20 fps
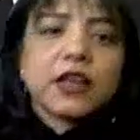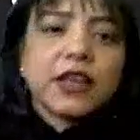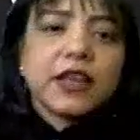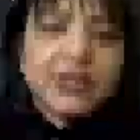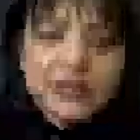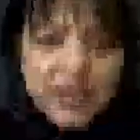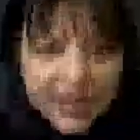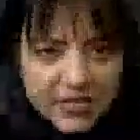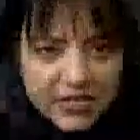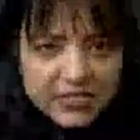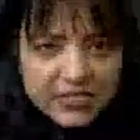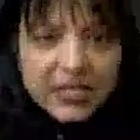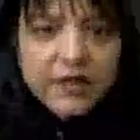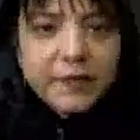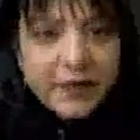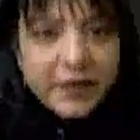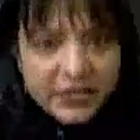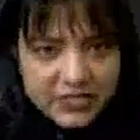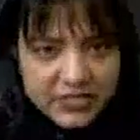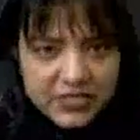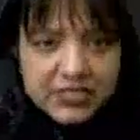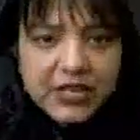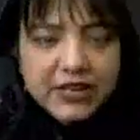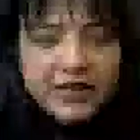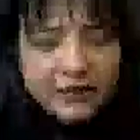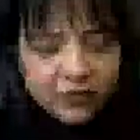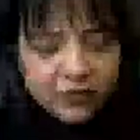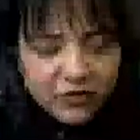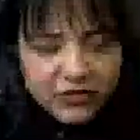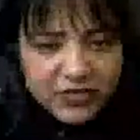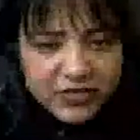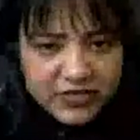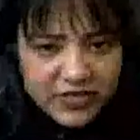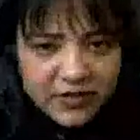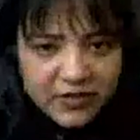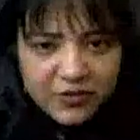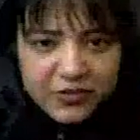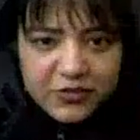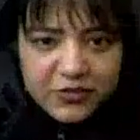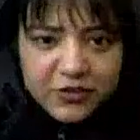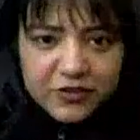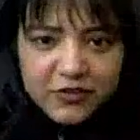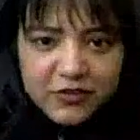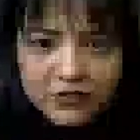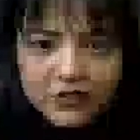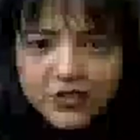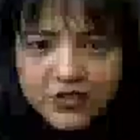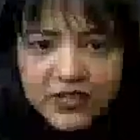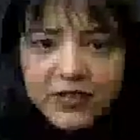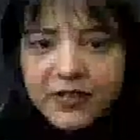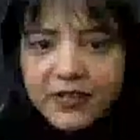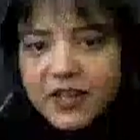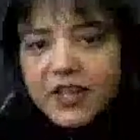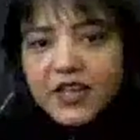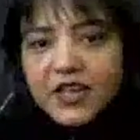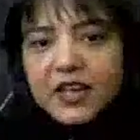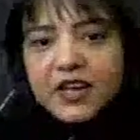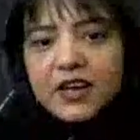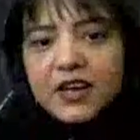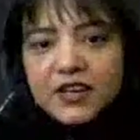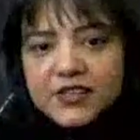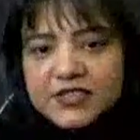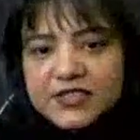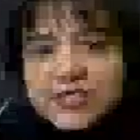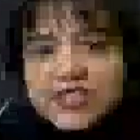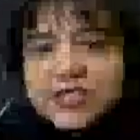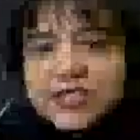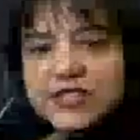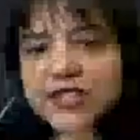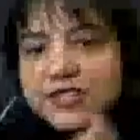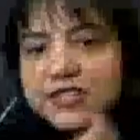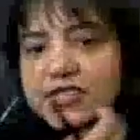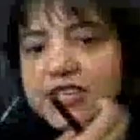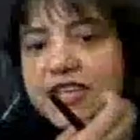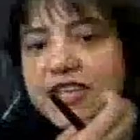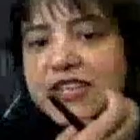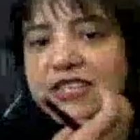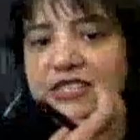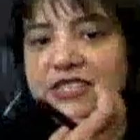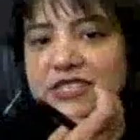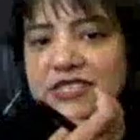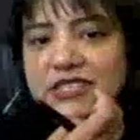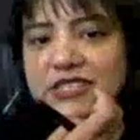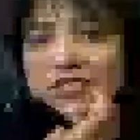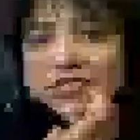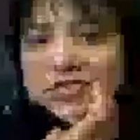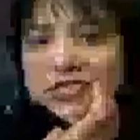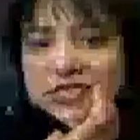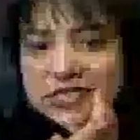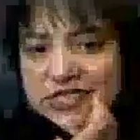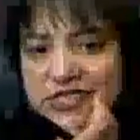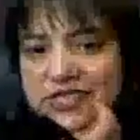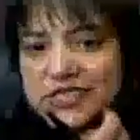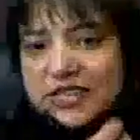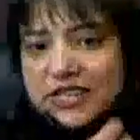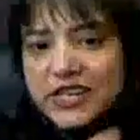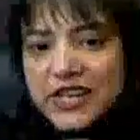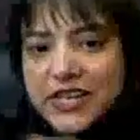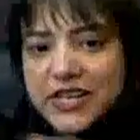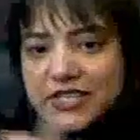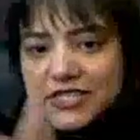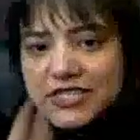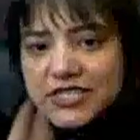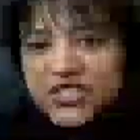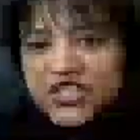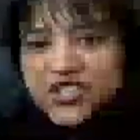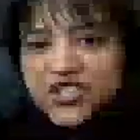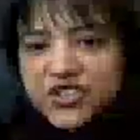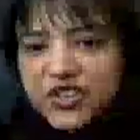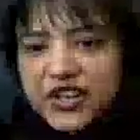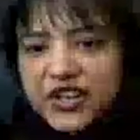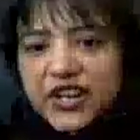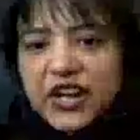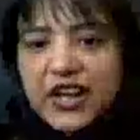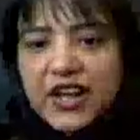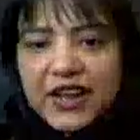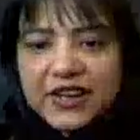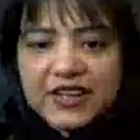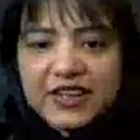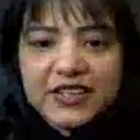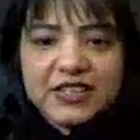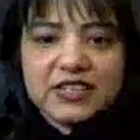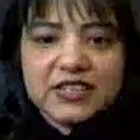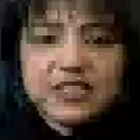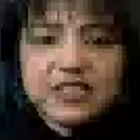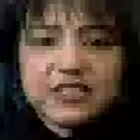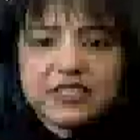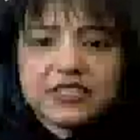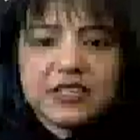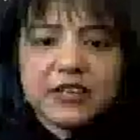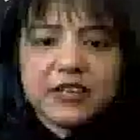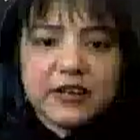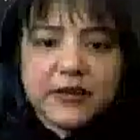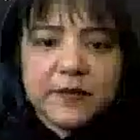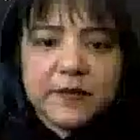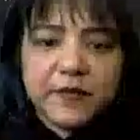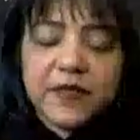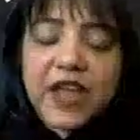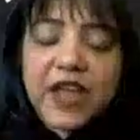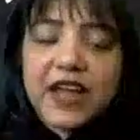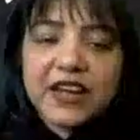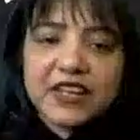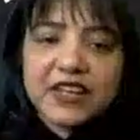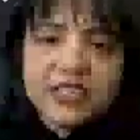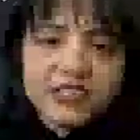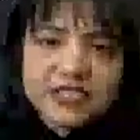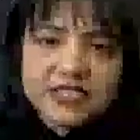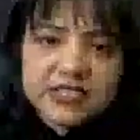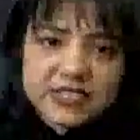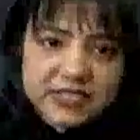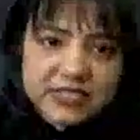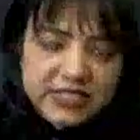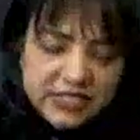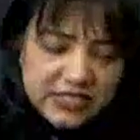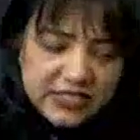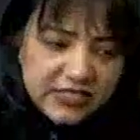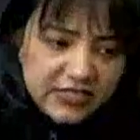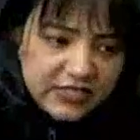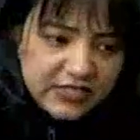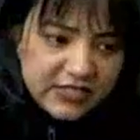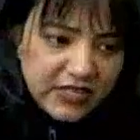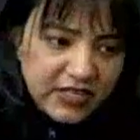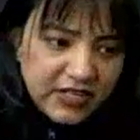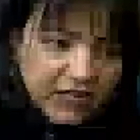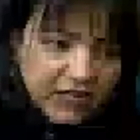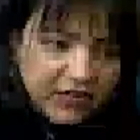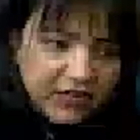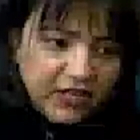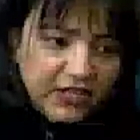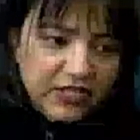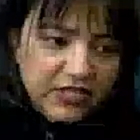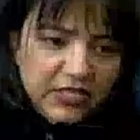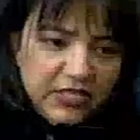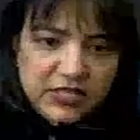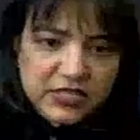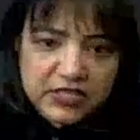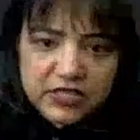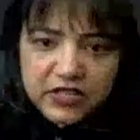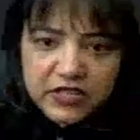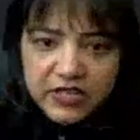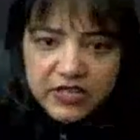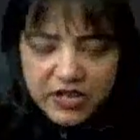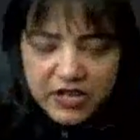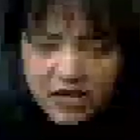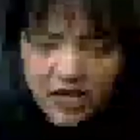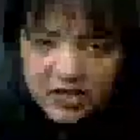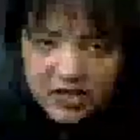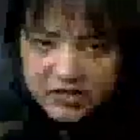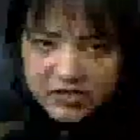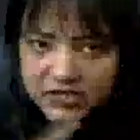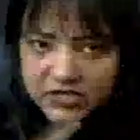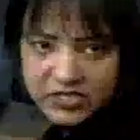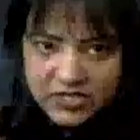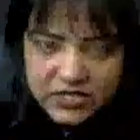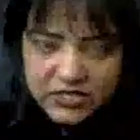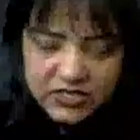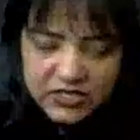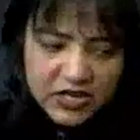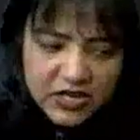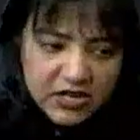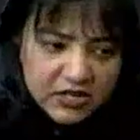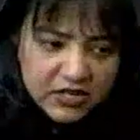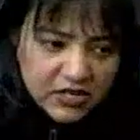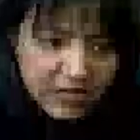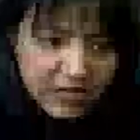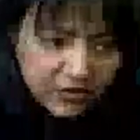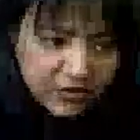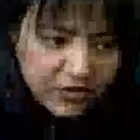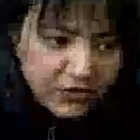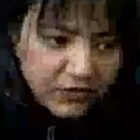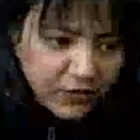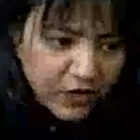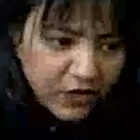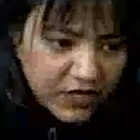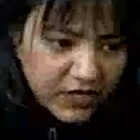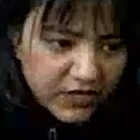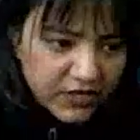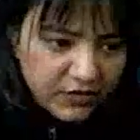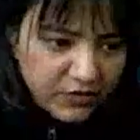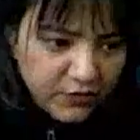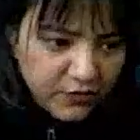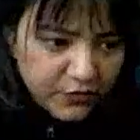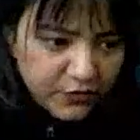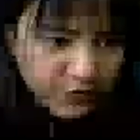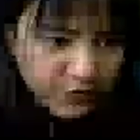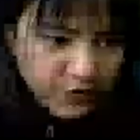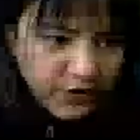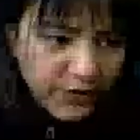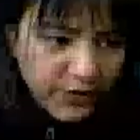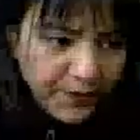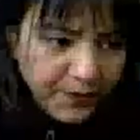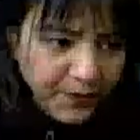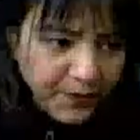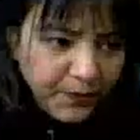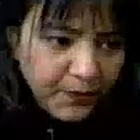insecticide, pesticide, all these are also included. Scissors, dekha, incision, dekha, and incisors, dekha, okay, incisor, other teeth that are used for cutting through food, okay.